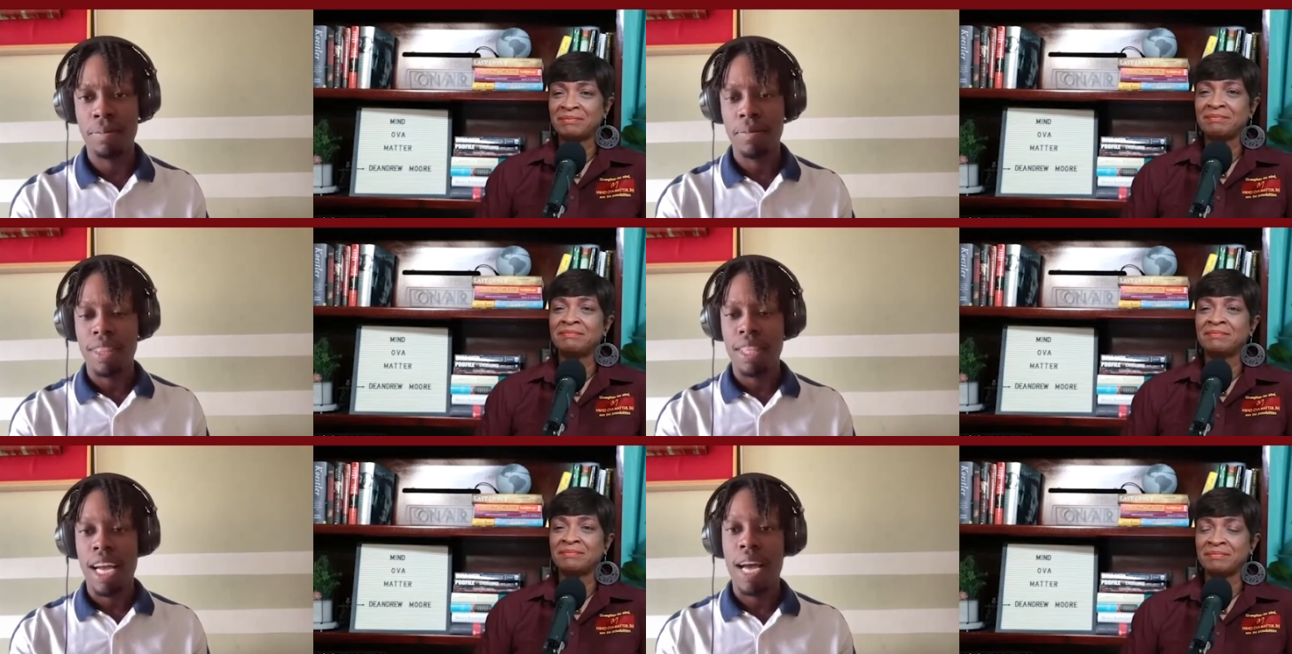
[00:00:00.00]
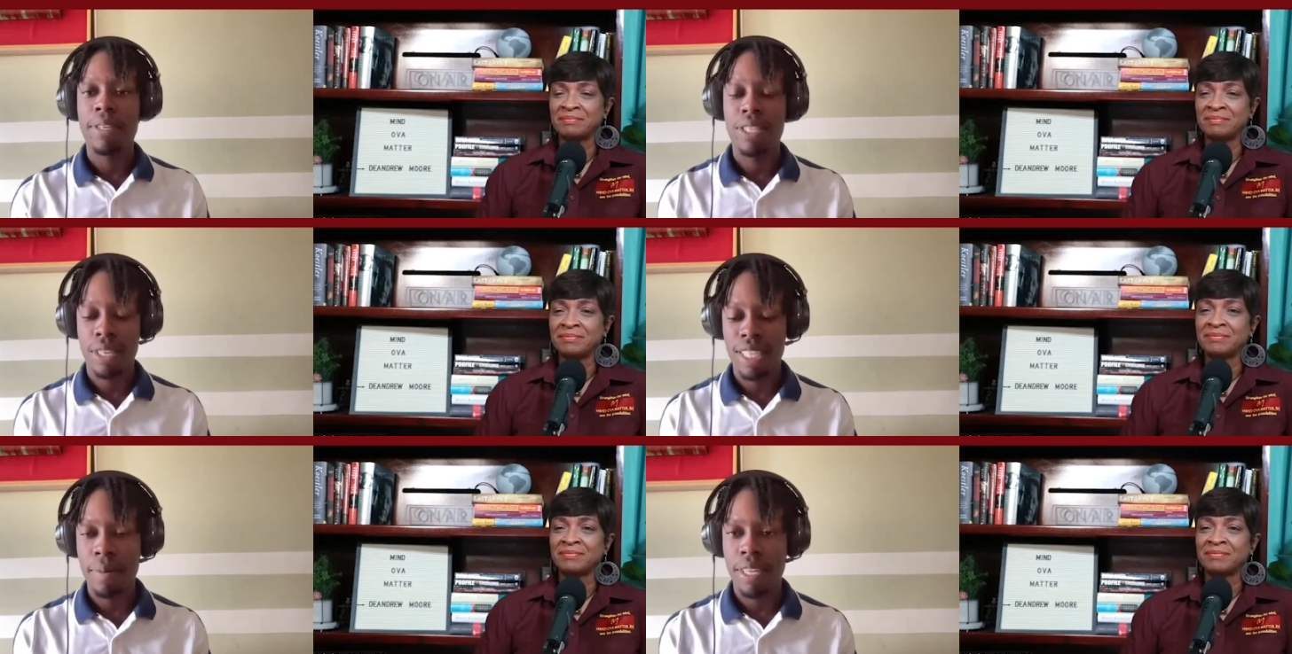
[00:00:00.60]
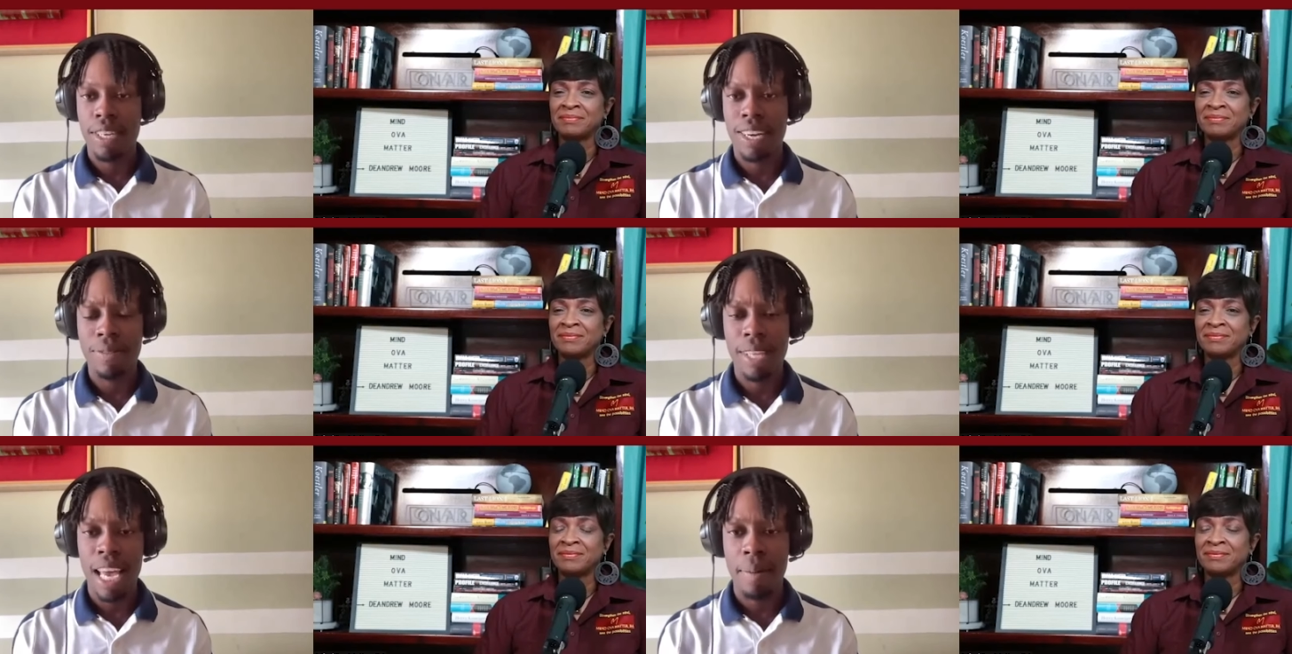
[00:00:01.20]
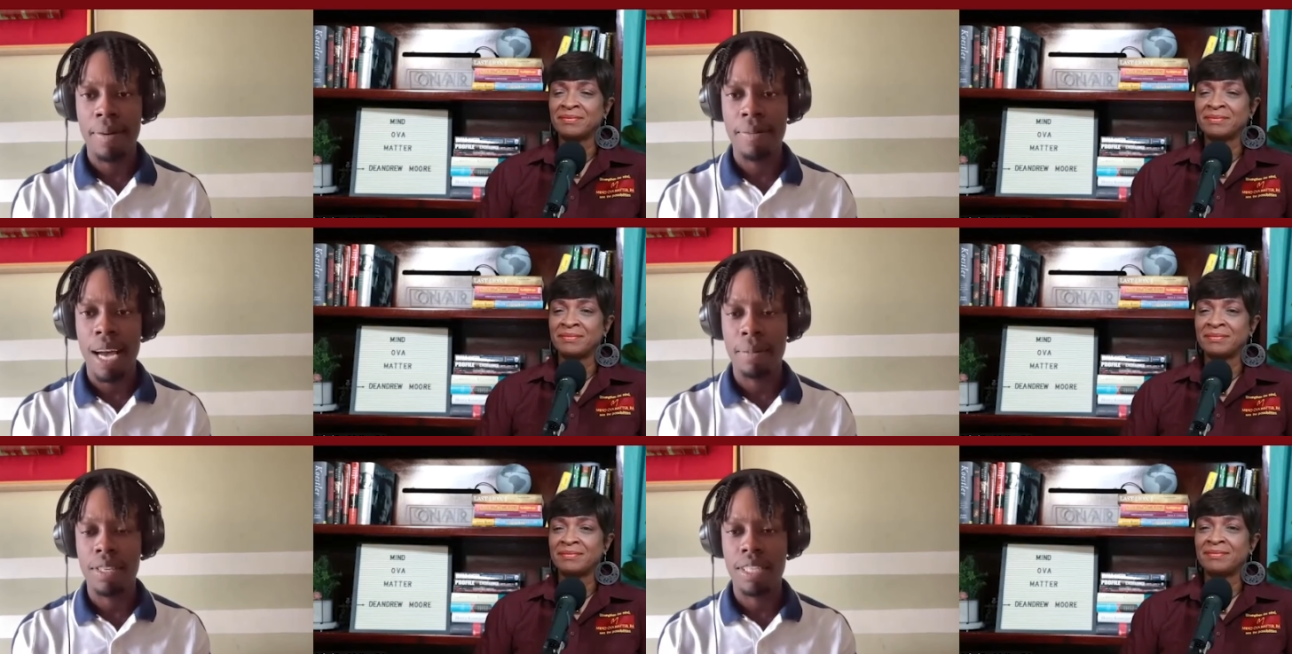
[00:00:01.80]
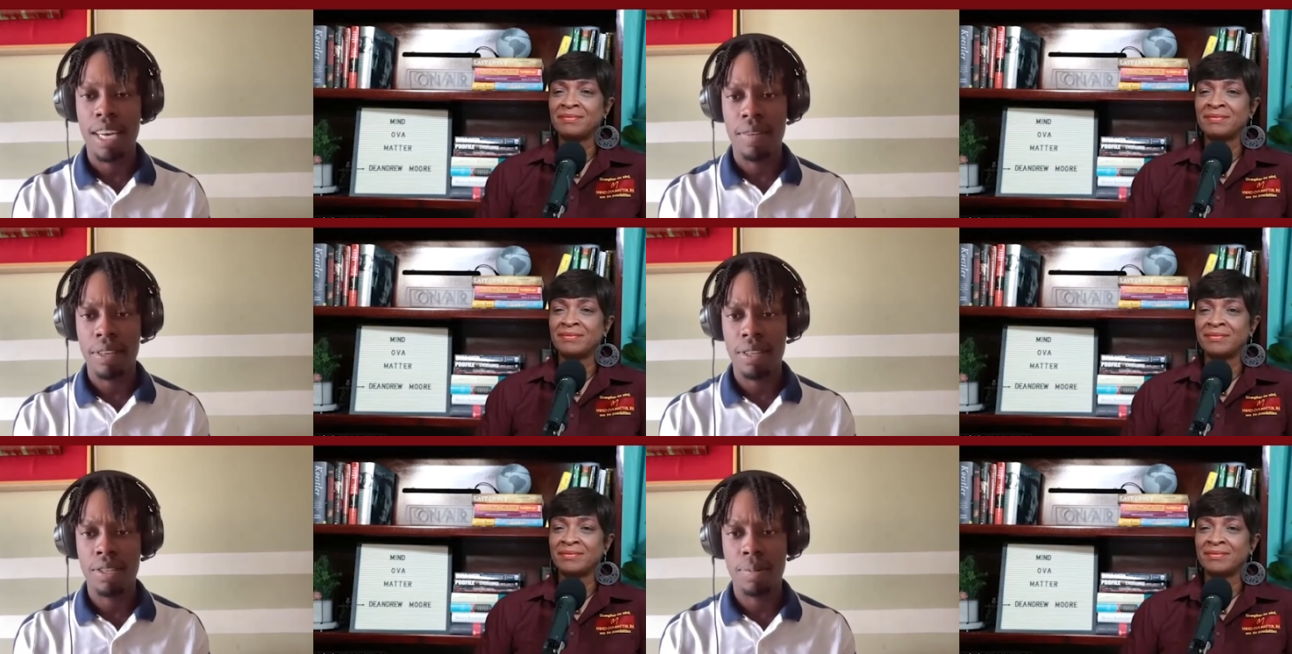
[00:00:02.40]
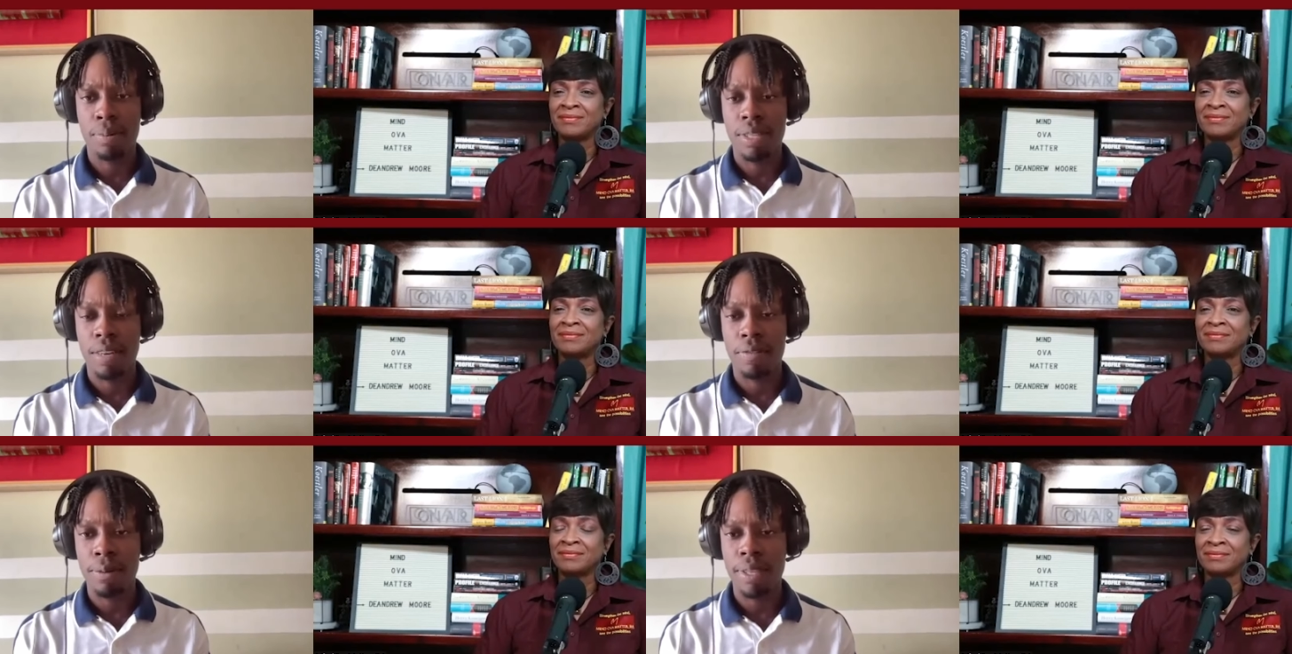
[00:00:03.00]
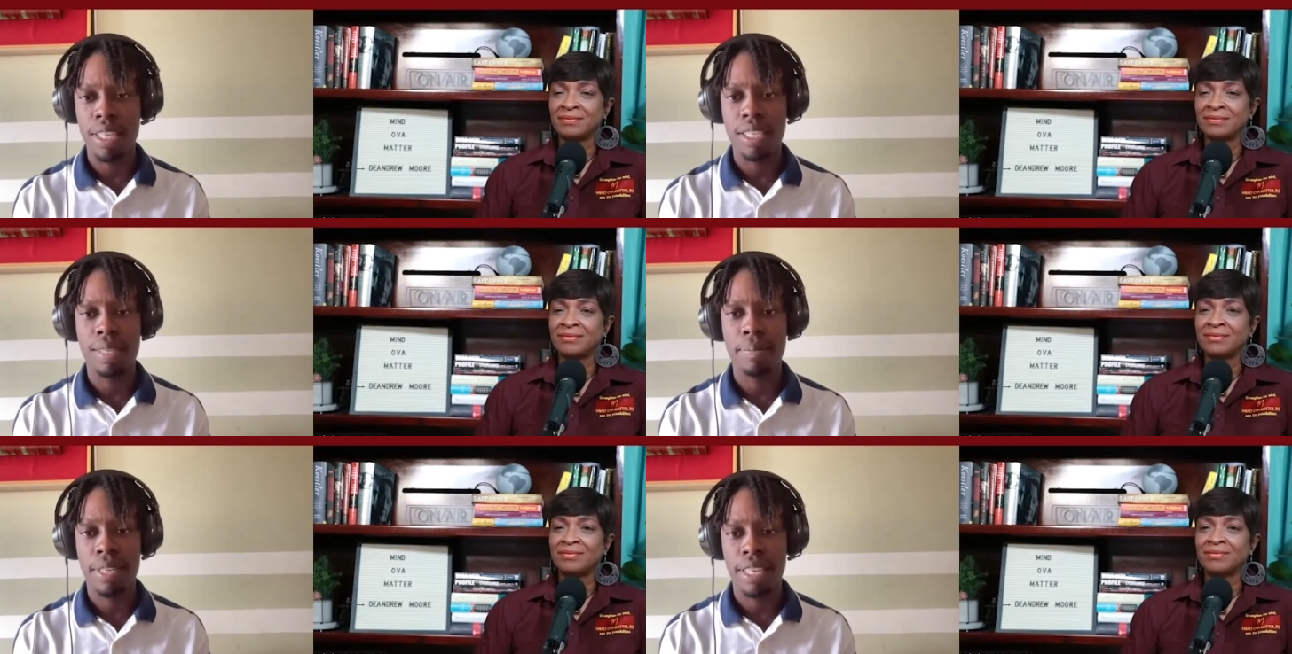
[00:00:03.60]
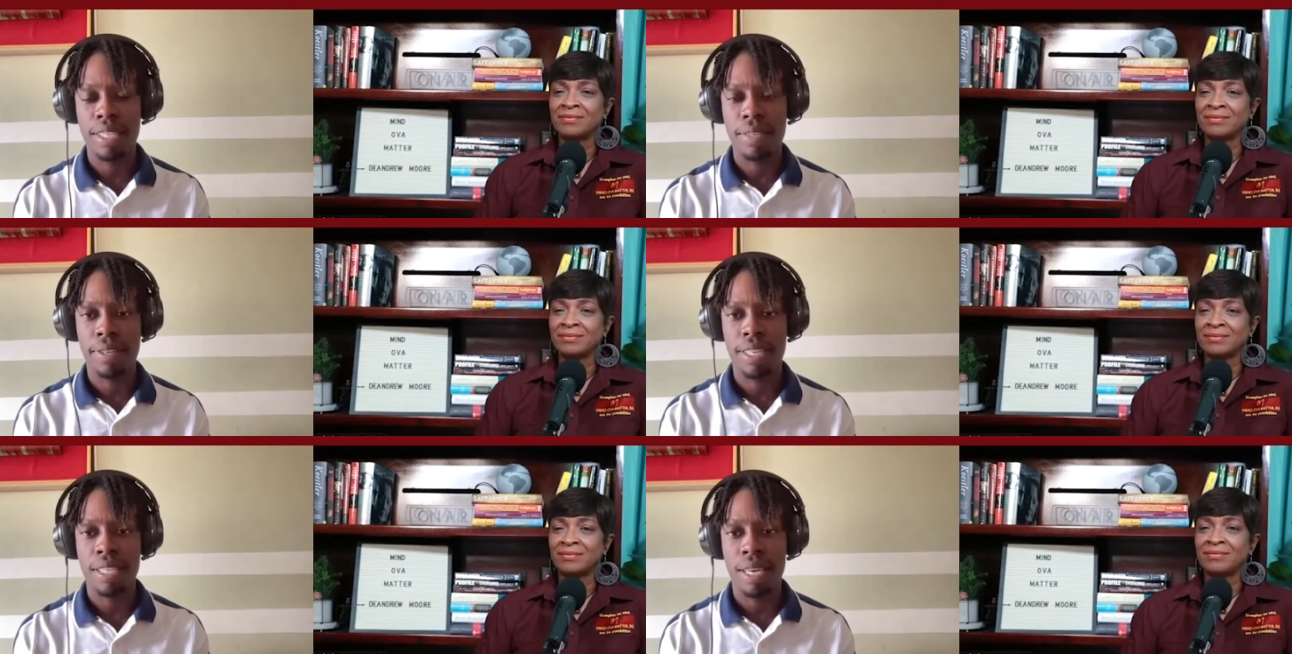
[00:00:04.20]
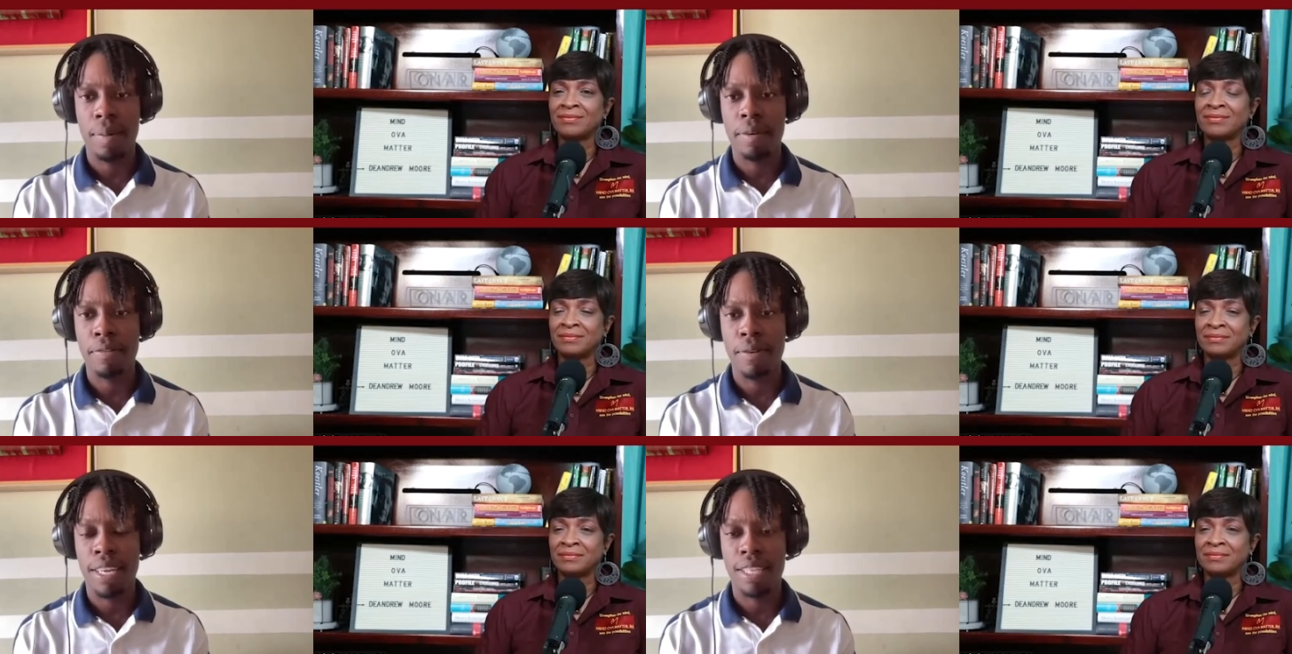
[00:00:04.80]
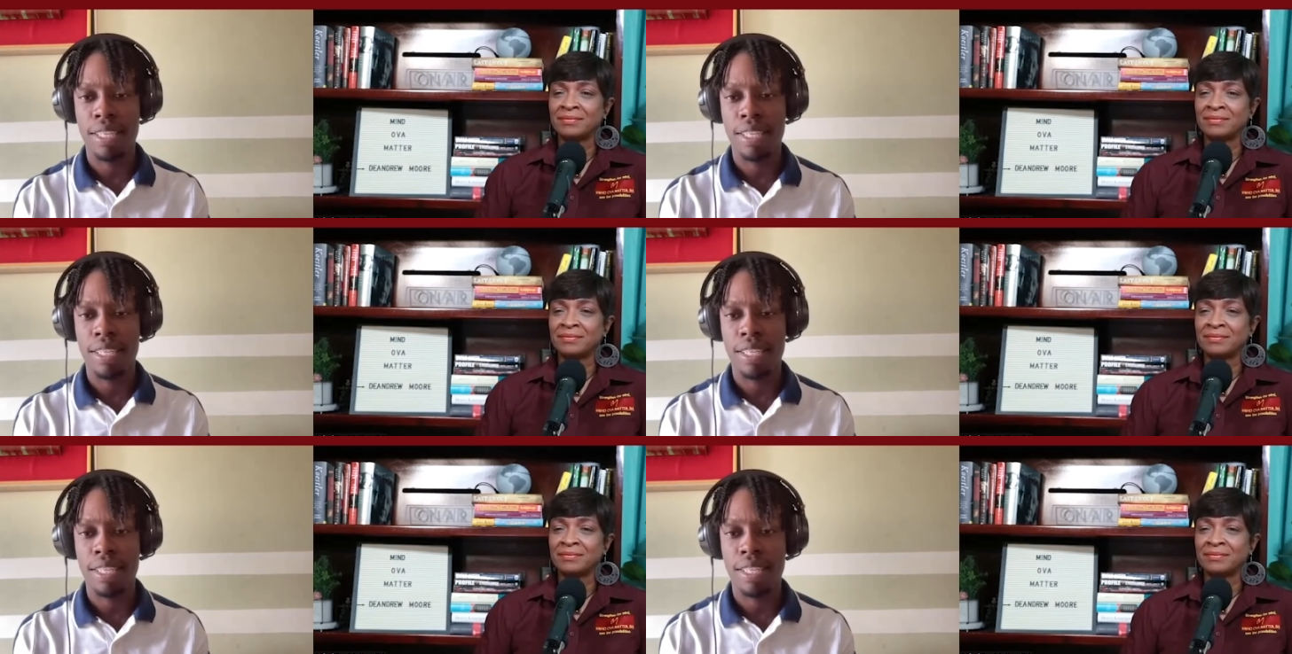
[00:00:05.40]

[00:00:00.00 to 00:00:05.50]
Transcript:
Speaker 1: mm-hmm. um it's mm-hmm. just a matter of time. I'm I'm just have, you know, to put a few things in place first um before I